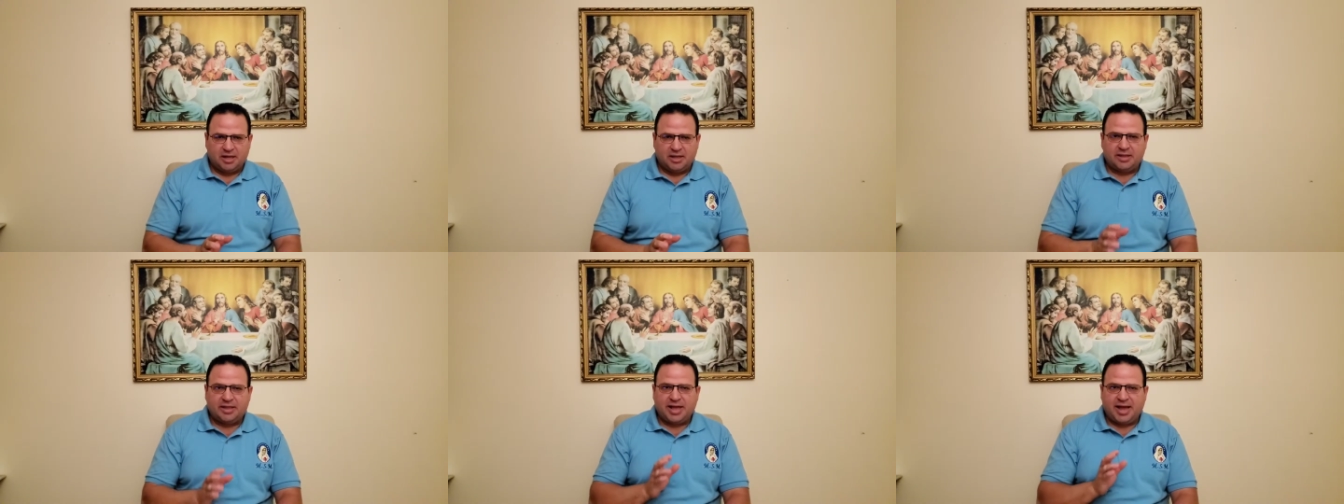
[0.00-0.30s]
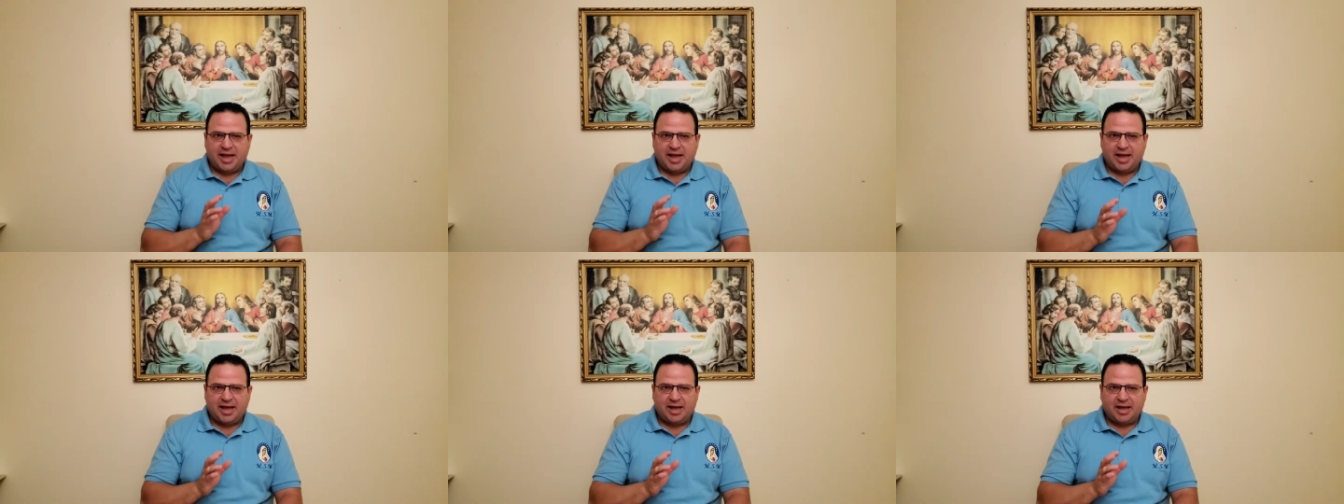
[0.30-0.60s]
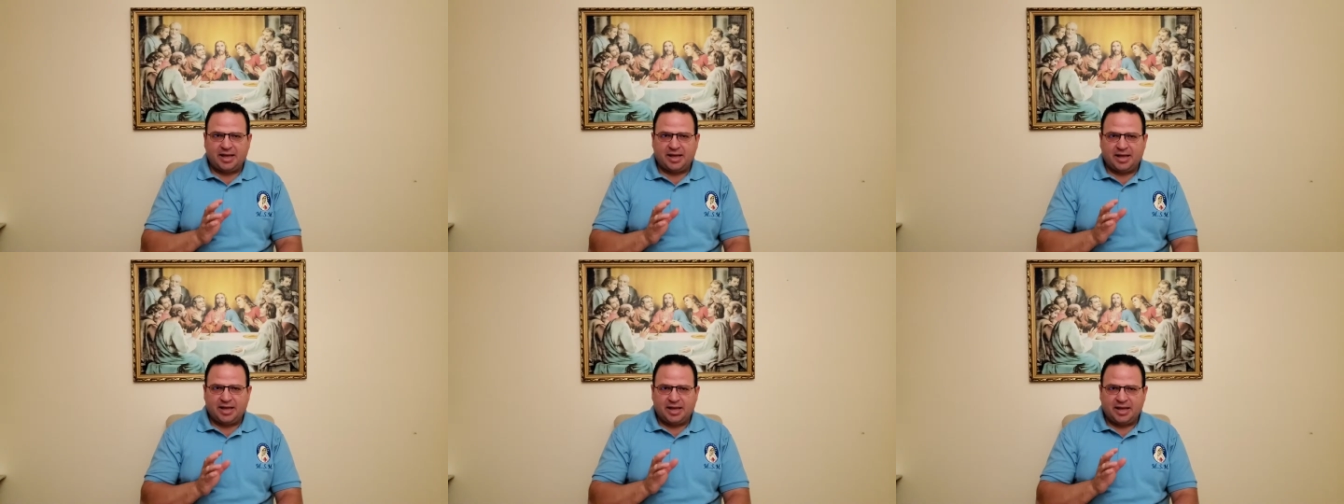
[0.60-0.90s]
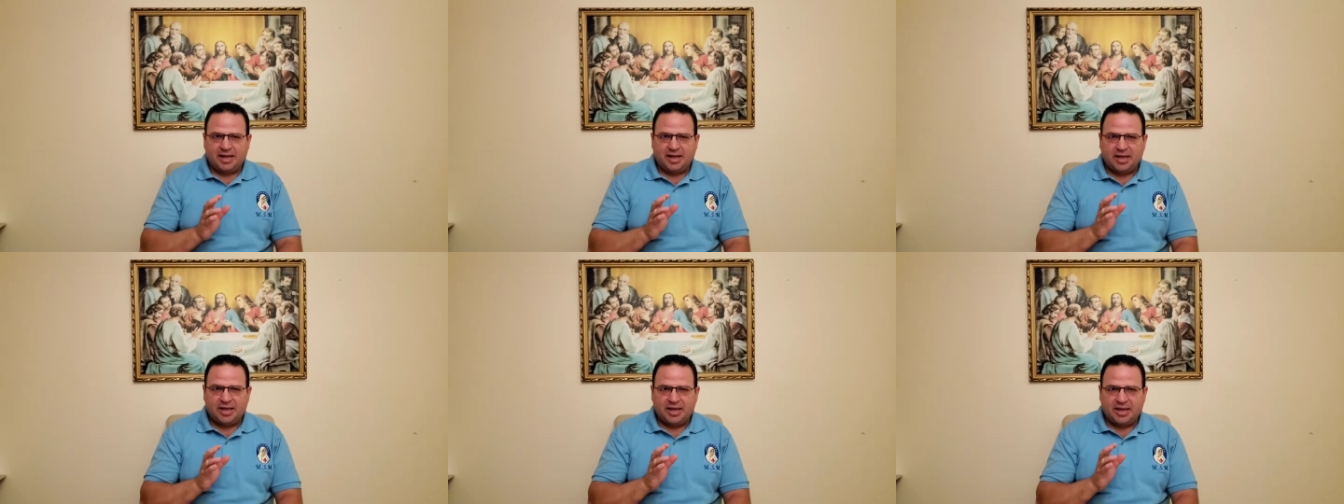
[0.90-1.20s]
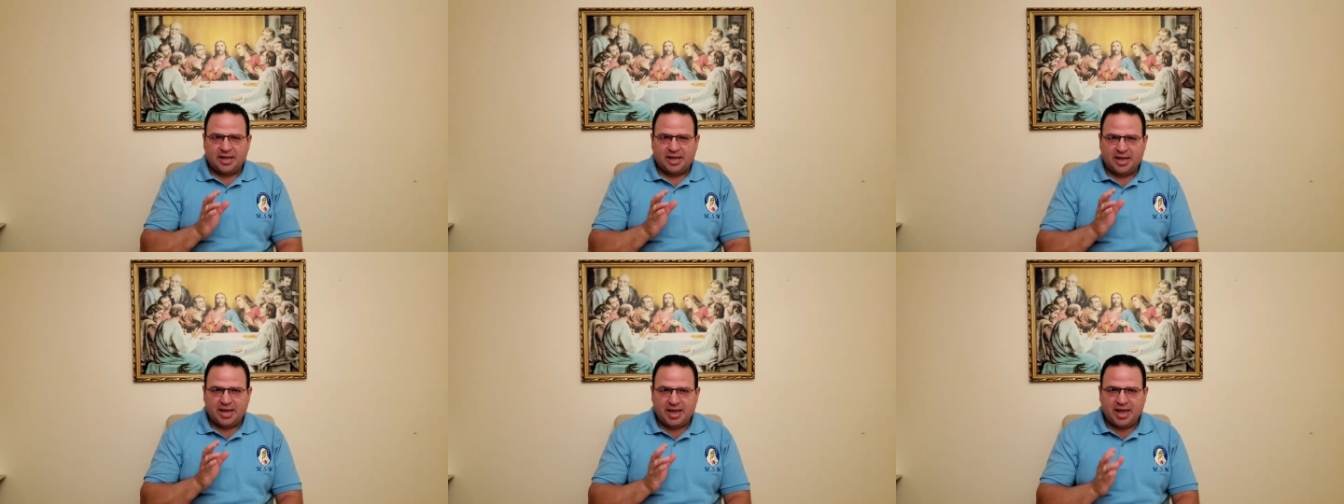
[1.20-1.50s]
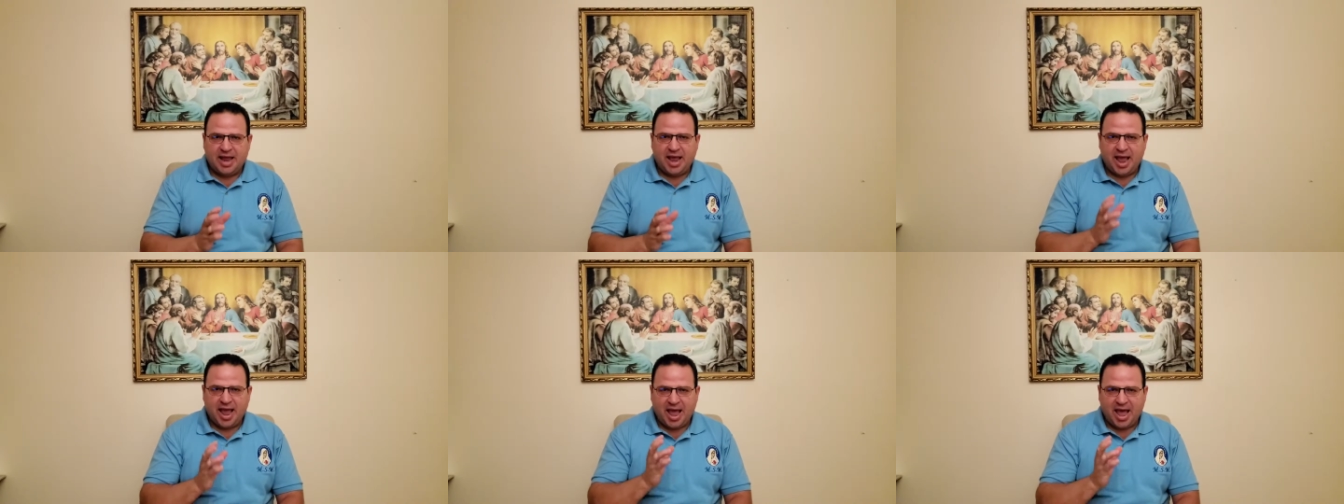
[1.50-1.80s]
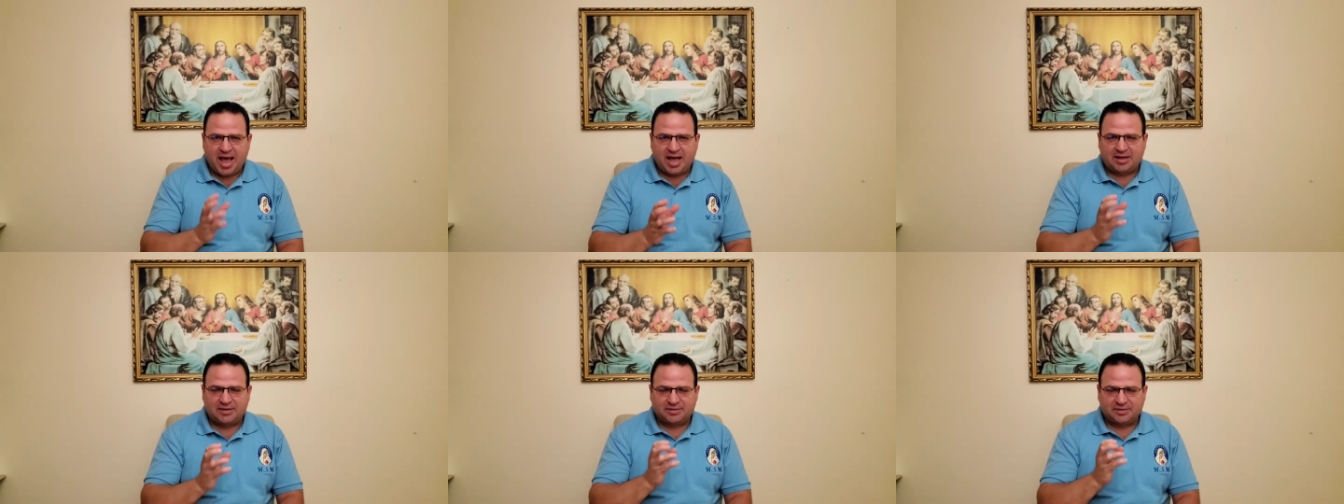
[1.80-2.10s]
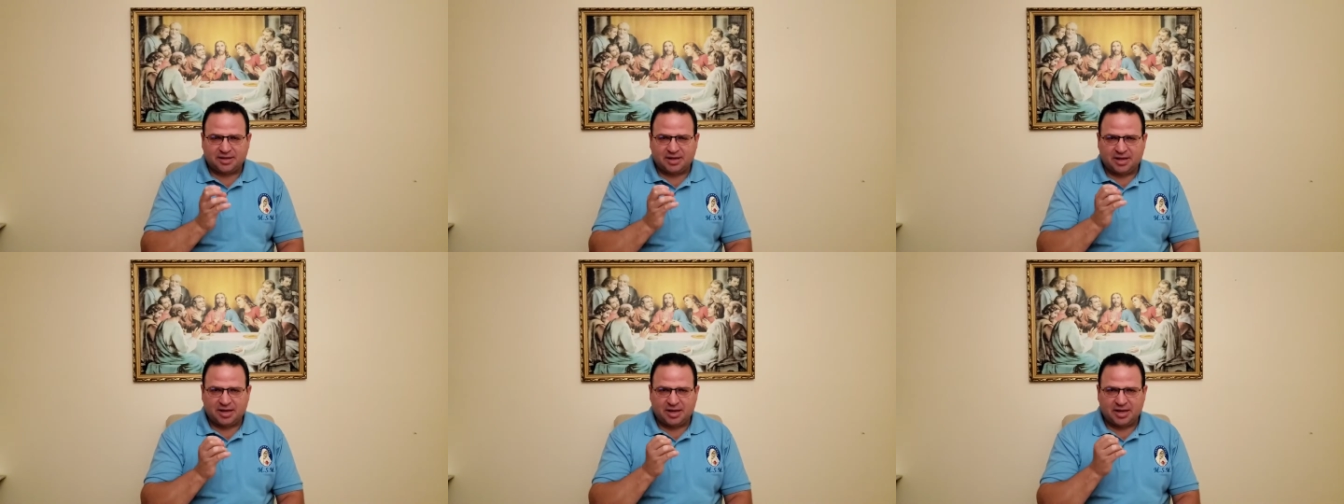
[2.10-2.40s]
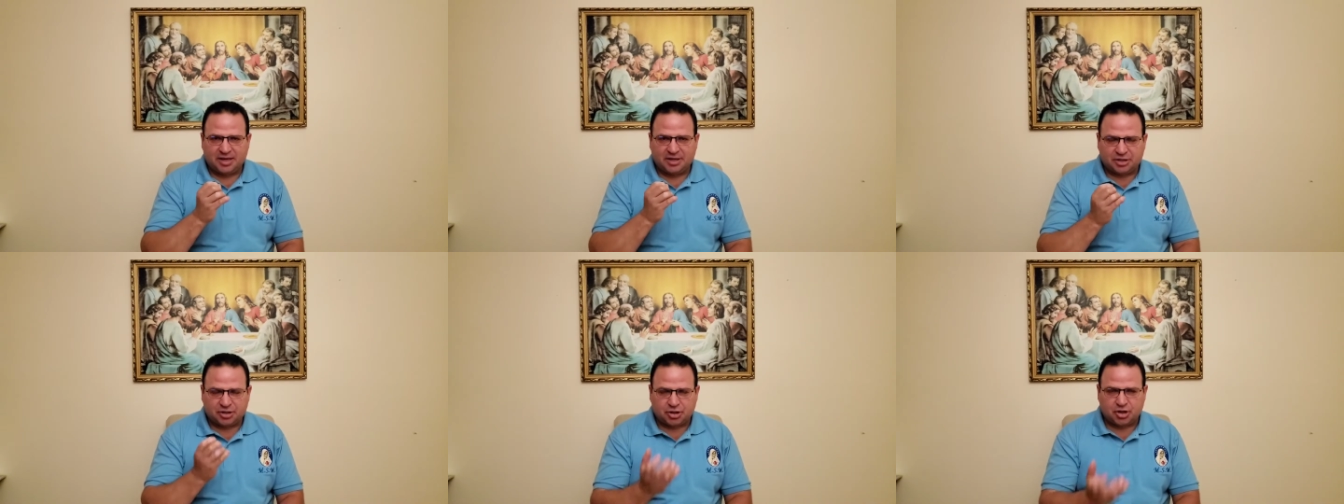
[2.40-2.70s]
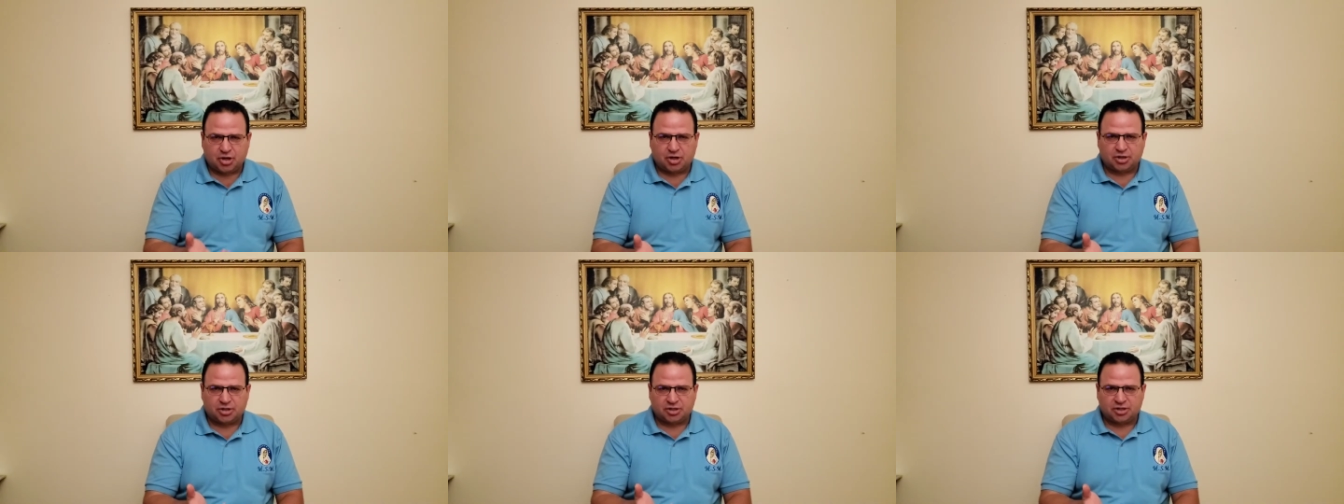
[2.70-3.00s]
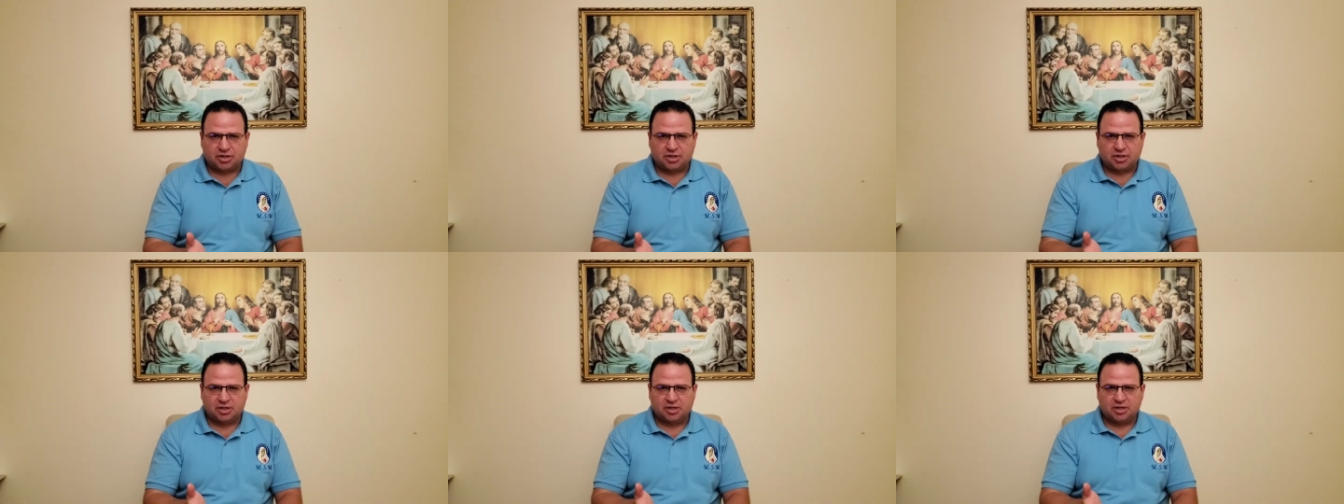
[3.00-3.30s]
that he has a church.